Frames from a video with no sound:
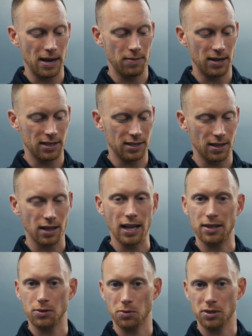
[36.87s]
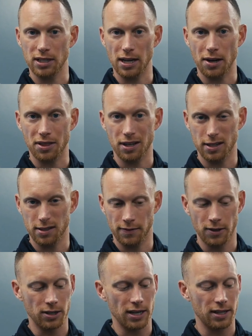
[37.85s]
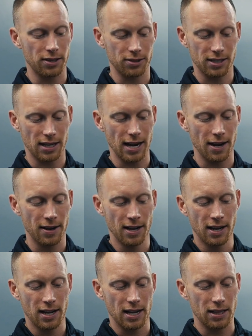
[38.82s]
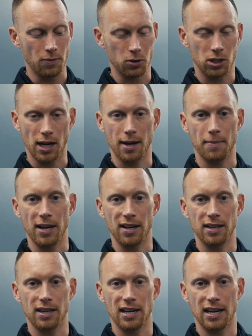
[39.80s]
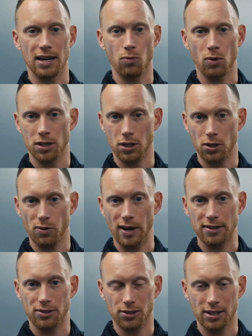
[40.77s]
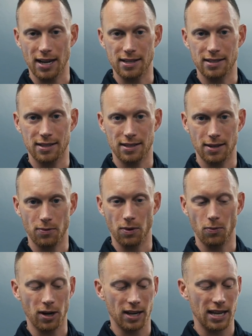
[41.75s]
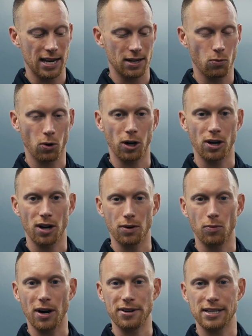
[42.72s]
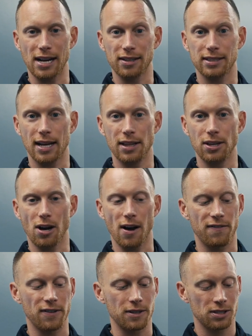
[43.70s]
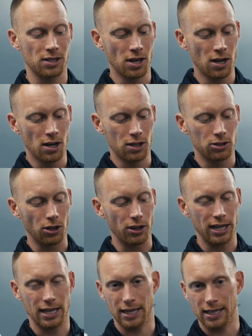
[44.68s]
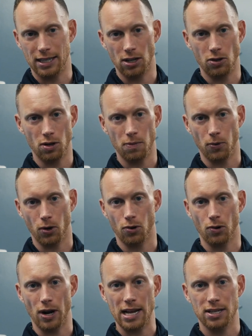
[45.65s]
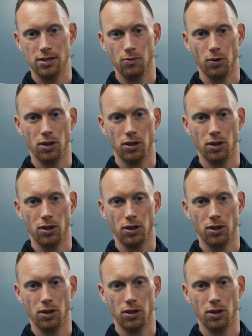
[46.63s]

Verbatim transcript: maybe into the legs. We'll see how things feel down there today. And then we'll talk about uh, one to two exercises that we want Ken to work on while he's outside the office so he can continue to progress